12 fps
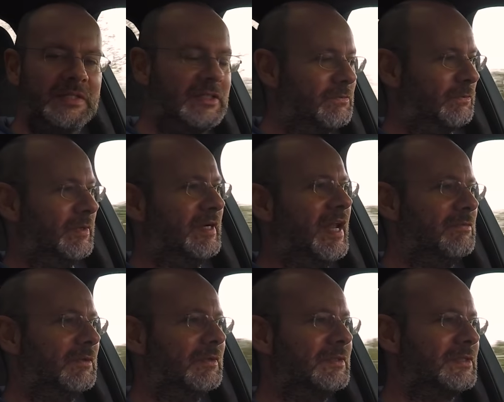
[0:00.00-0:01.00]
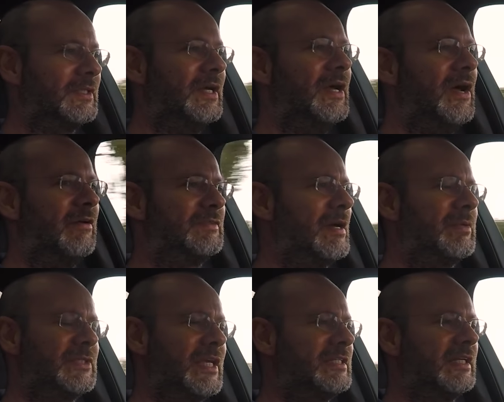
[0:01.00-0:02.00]
different levels of damper
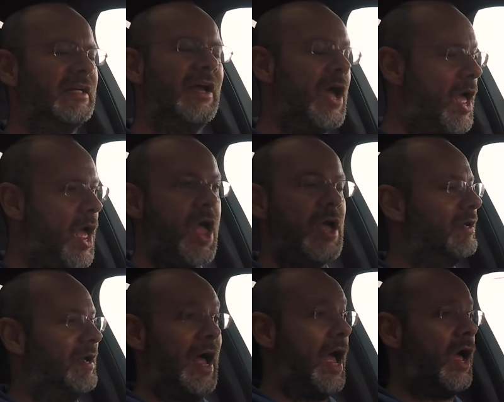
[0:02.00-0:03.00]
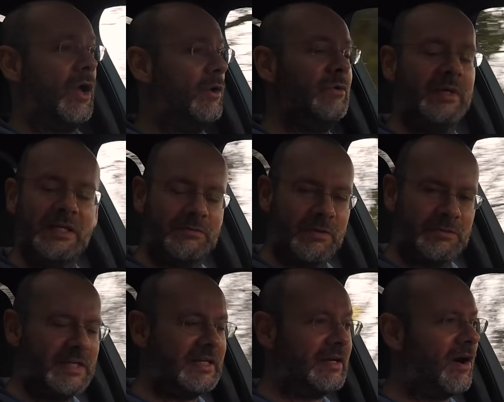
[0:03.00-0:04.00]
setting. Who needs
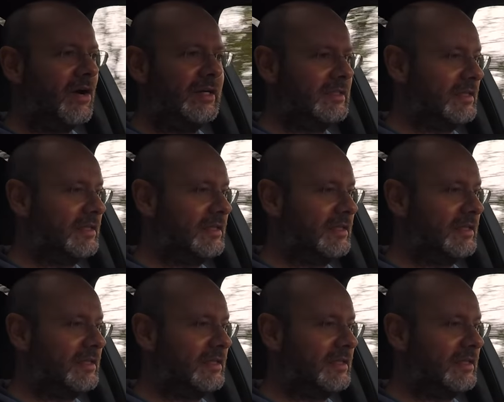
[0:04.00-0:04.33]
15? I